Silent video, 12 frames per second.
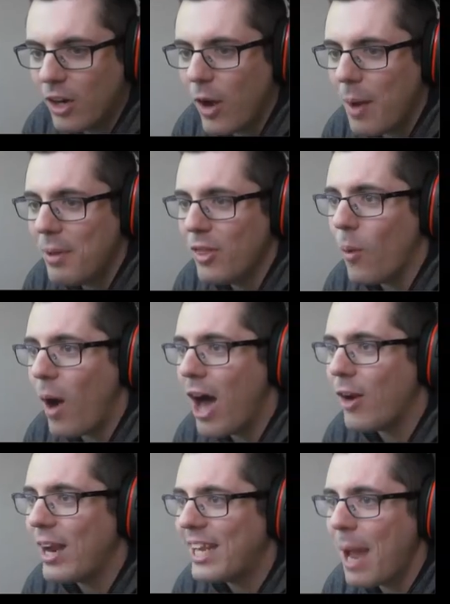Oh no, I need the
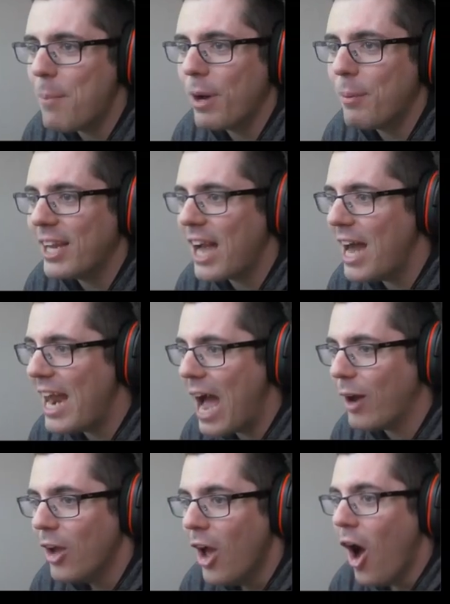water. I can't bring my gun
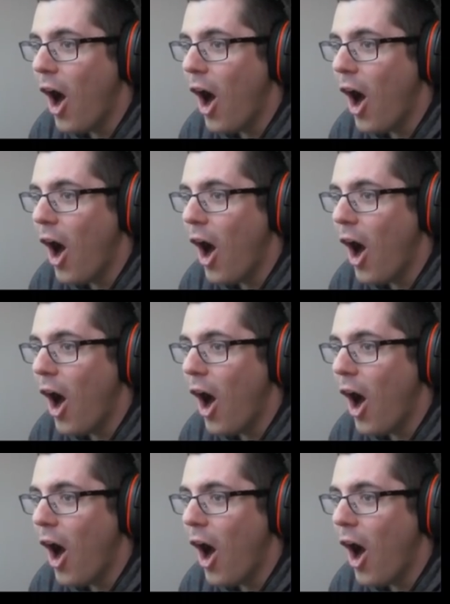out.